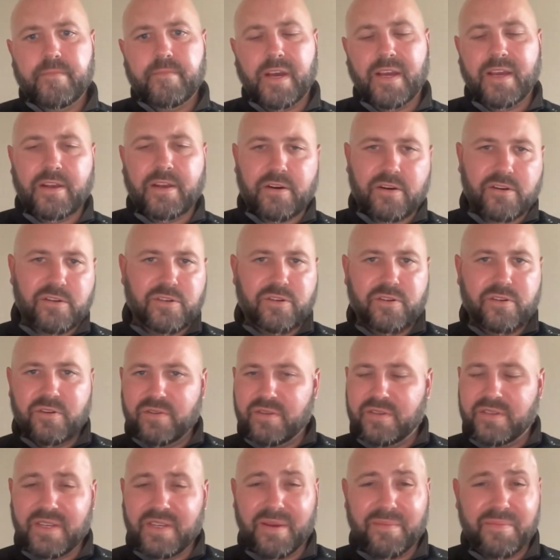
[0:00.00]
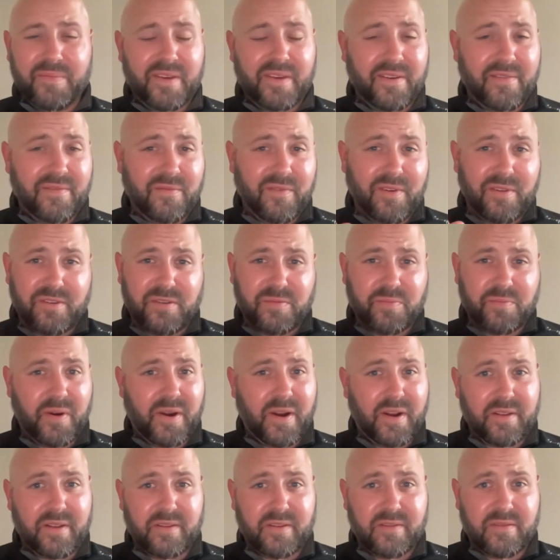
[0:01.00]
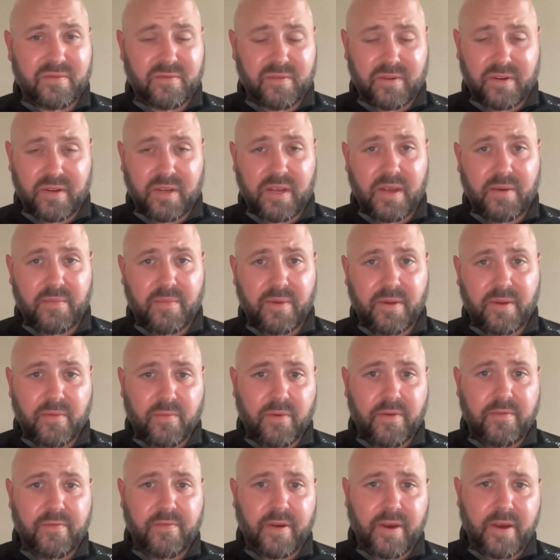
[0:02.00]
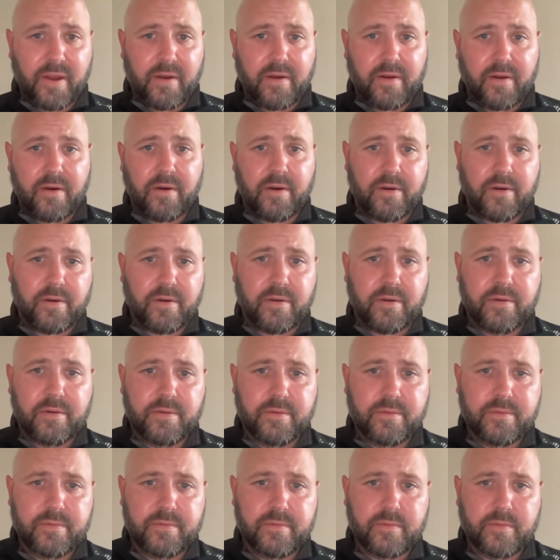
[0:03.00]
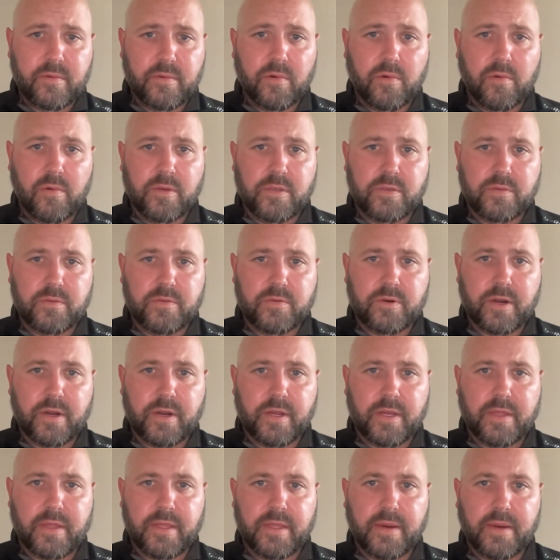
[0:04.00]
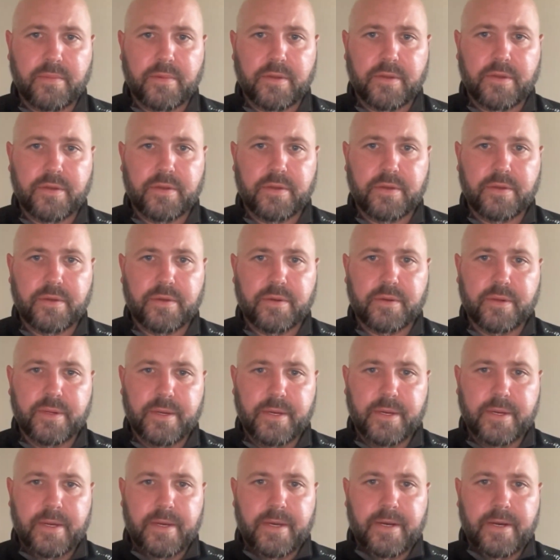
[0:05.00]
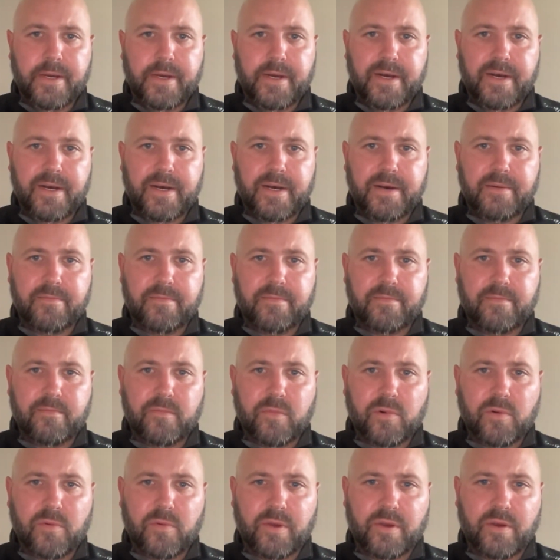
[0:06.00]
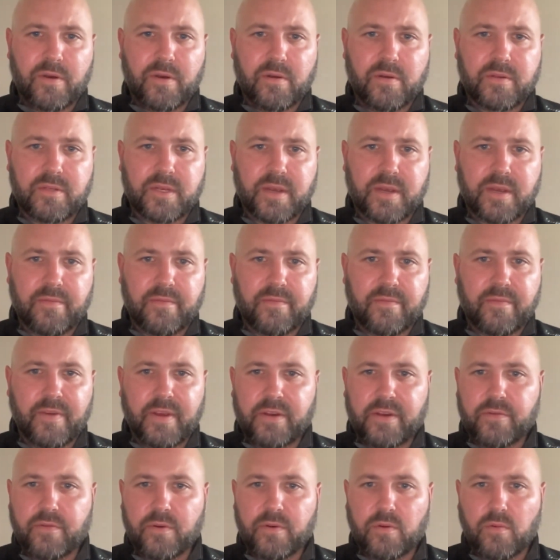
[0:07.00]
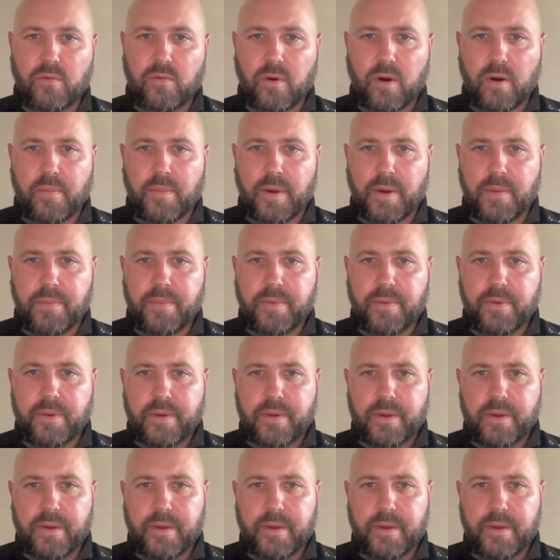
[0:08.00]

I encourage you to do the same thing, whether it's practice or a game. And we've had our goalies, we try to get them to do what we call is like a V drill warm up.